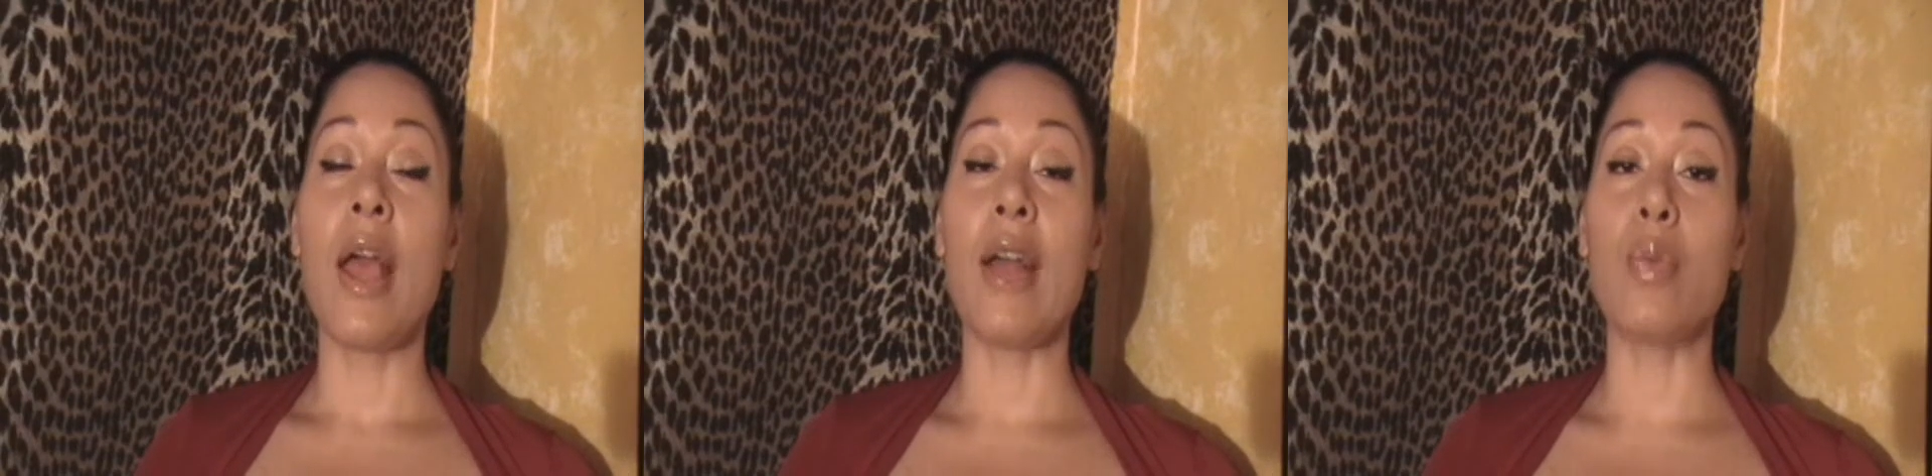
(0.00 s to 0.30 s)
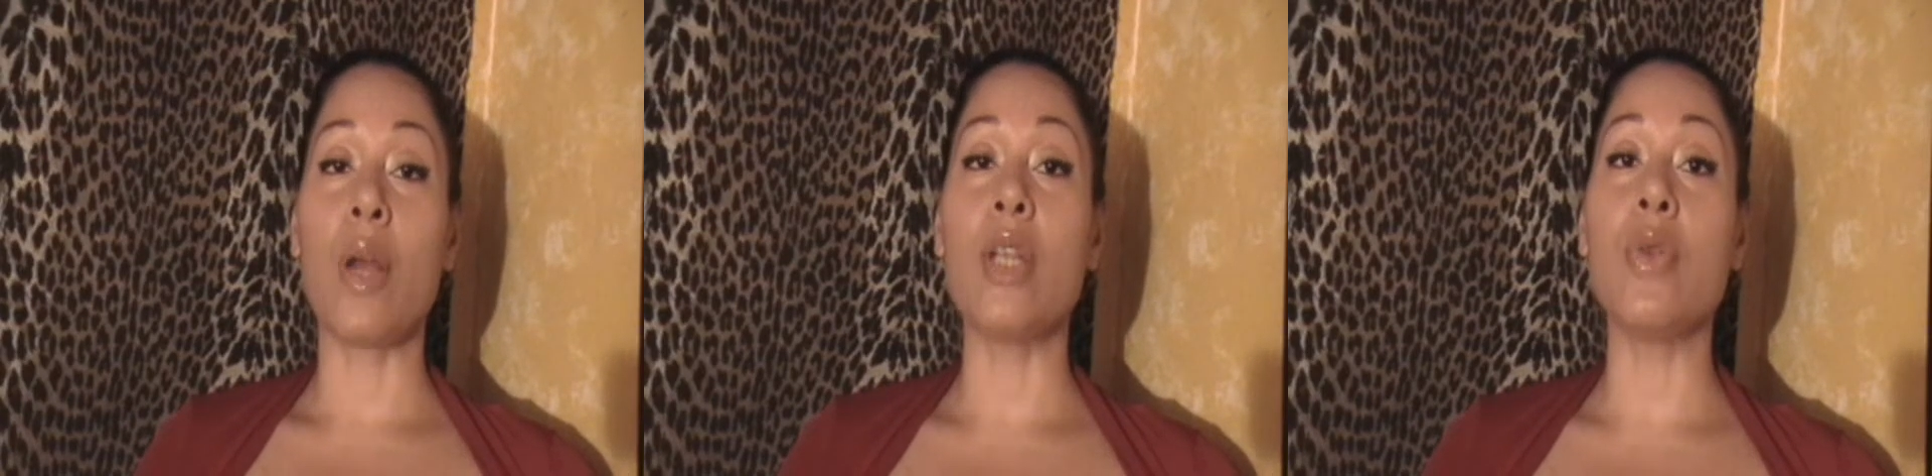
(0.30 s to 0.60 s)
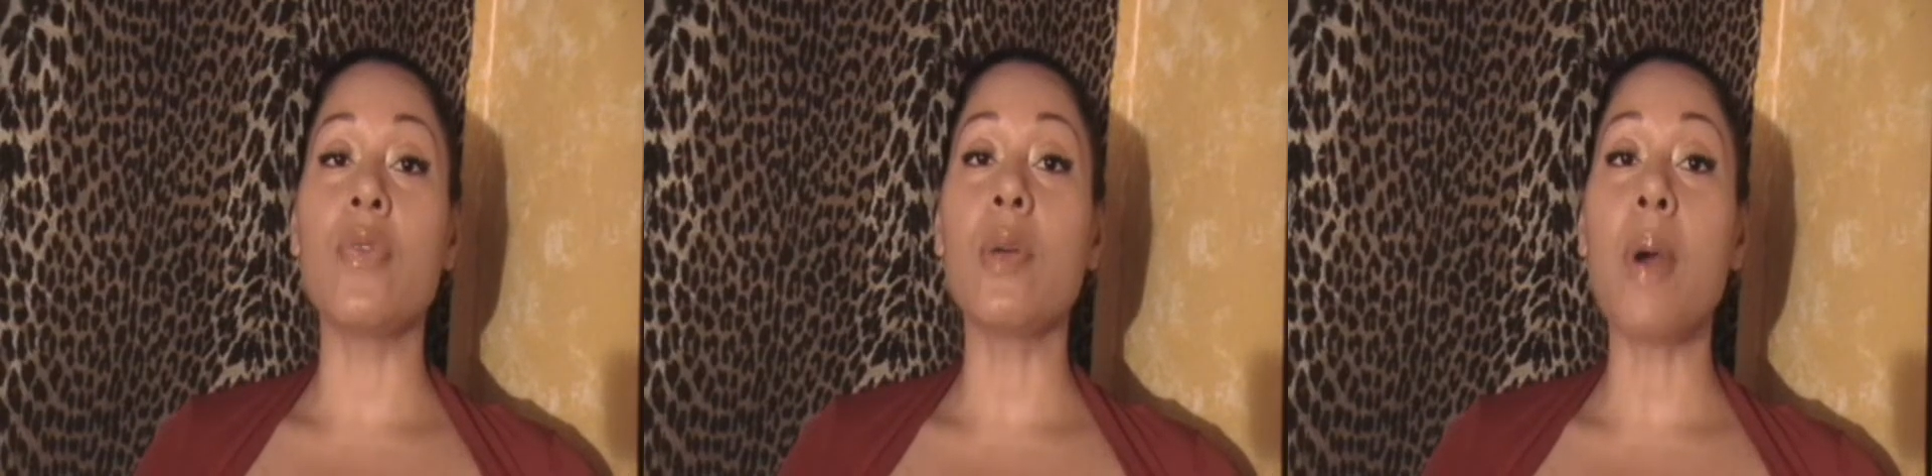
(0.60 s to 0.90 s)
and when
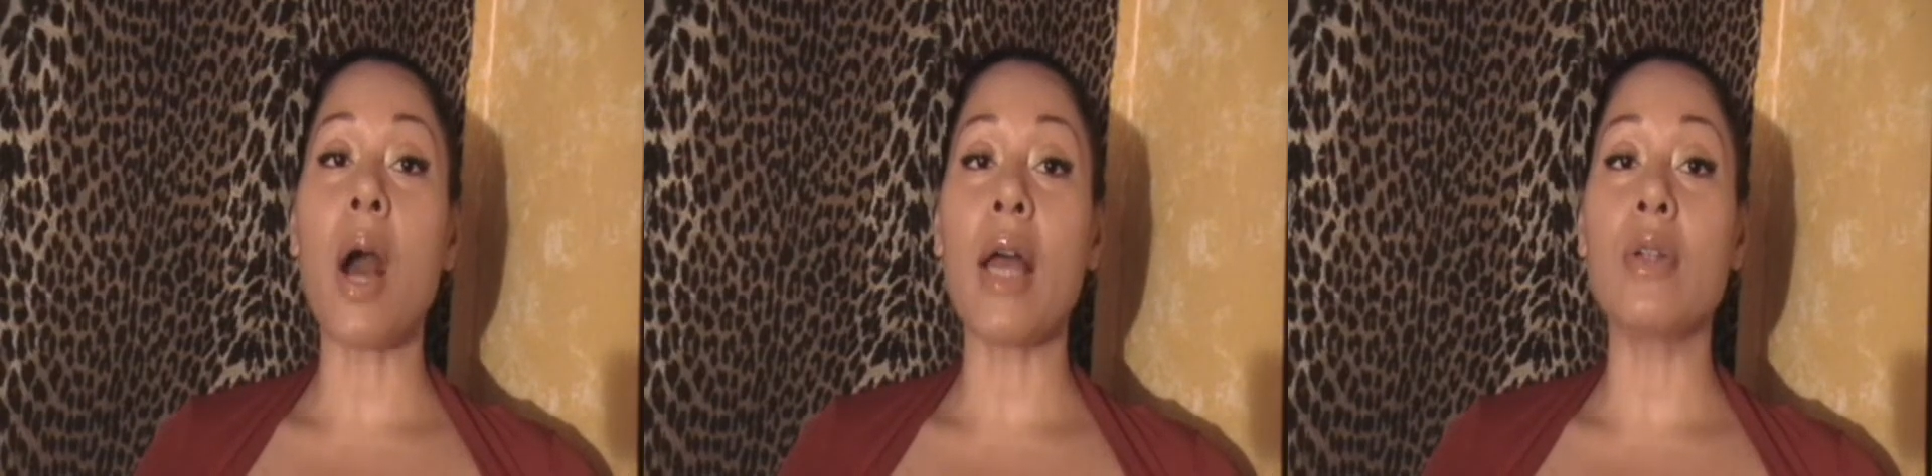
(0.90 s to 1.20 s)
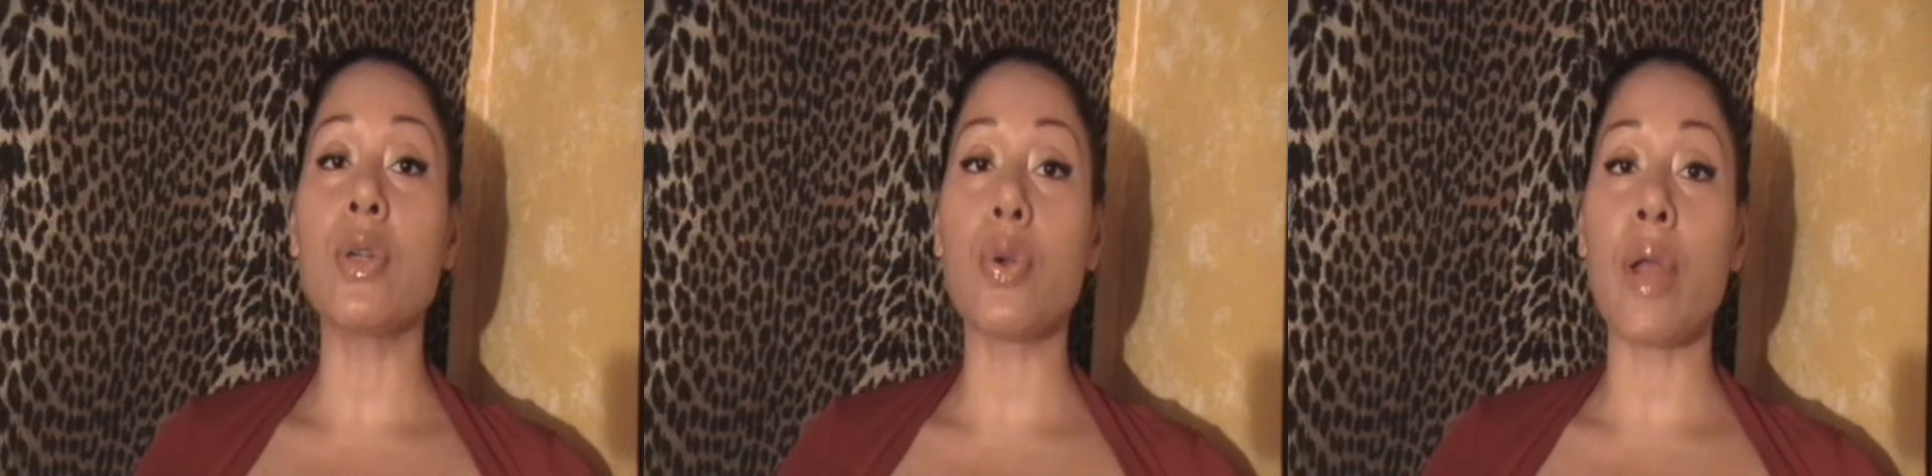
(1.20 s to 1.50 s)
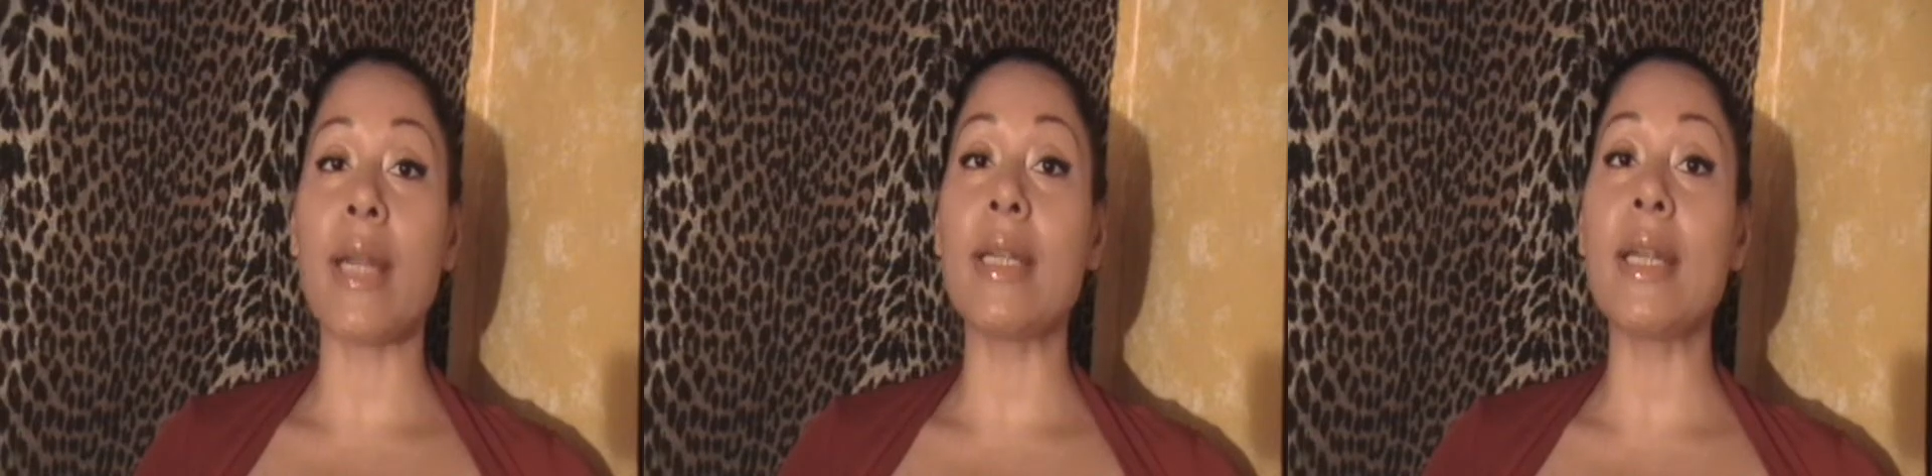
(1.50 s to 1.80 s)
you've compiled or
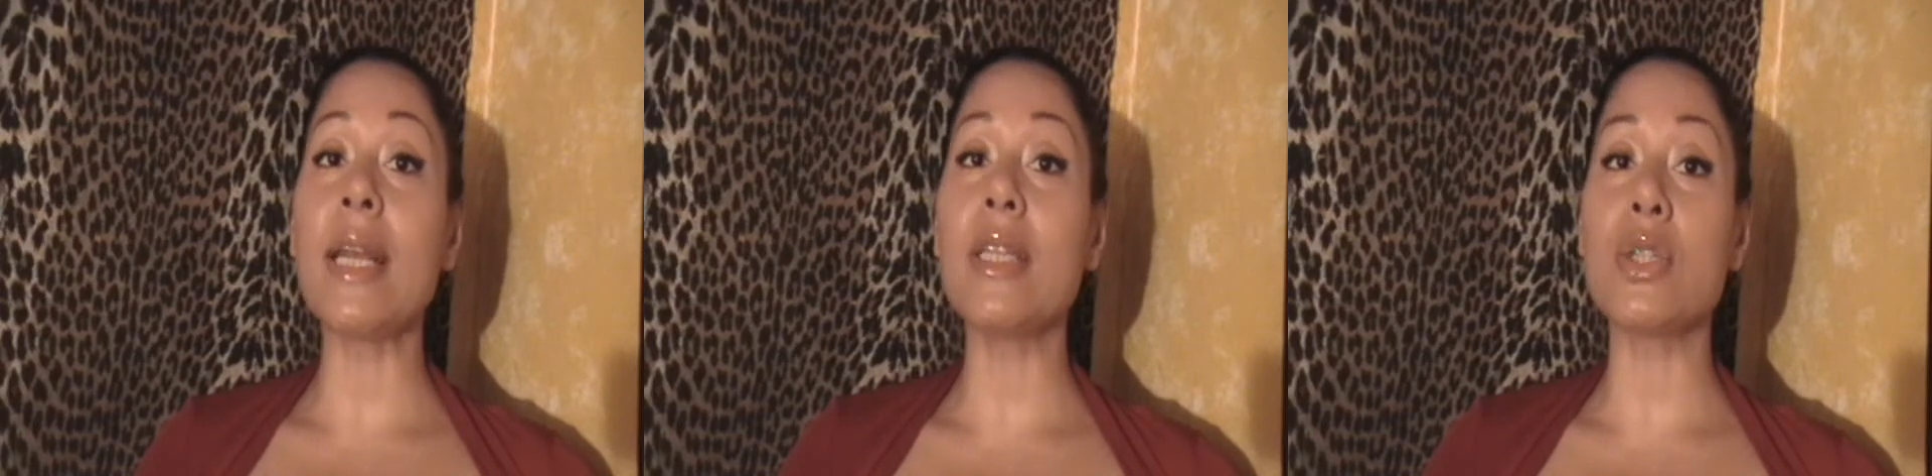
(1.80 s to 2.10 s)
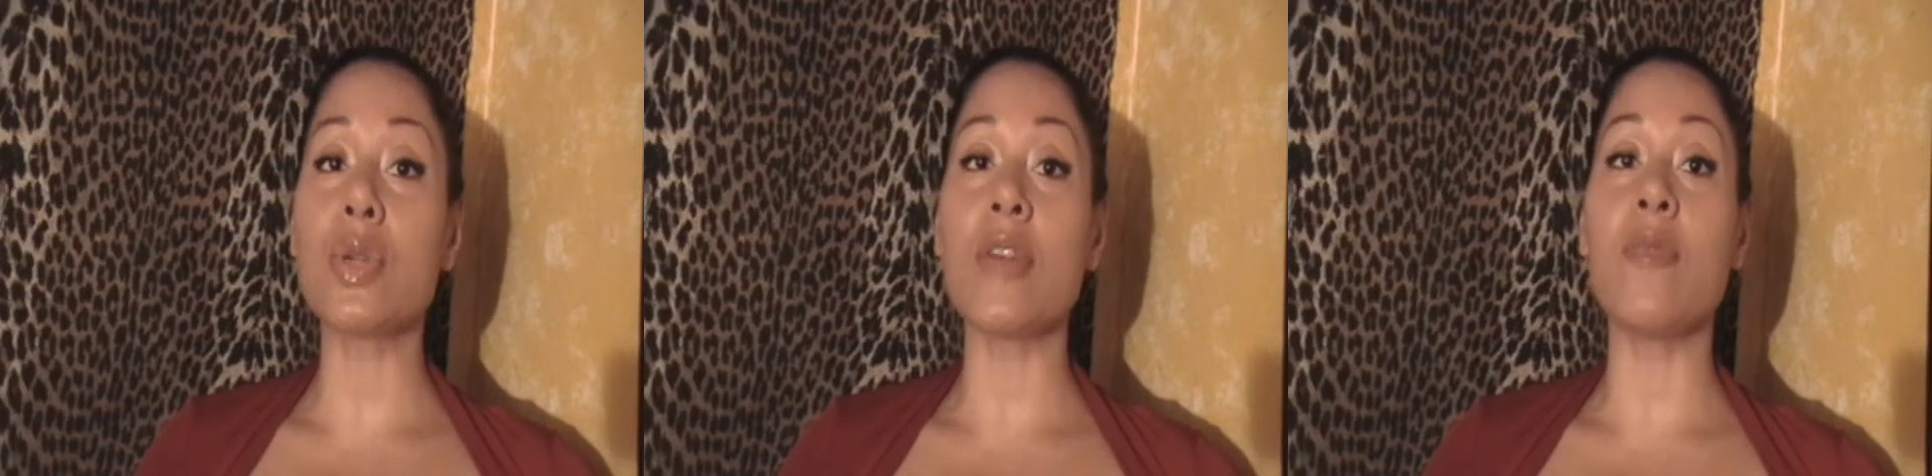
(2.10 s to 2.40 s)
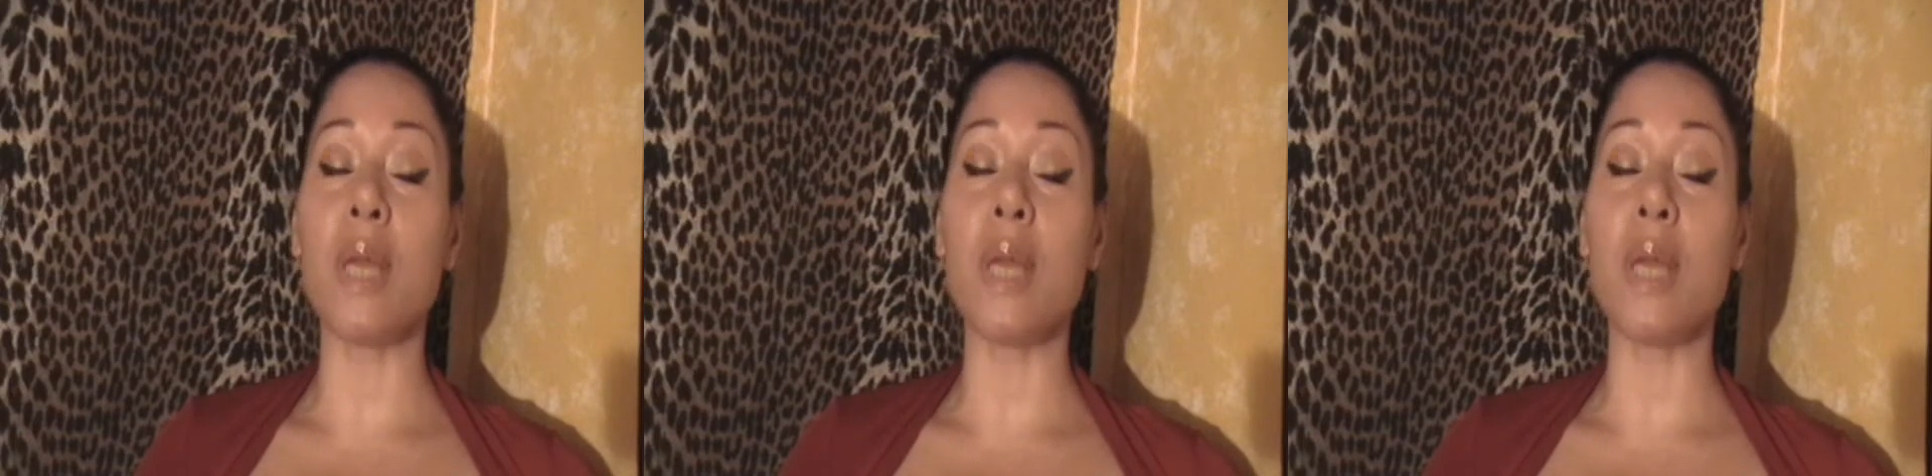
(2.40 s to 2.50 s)
created a history of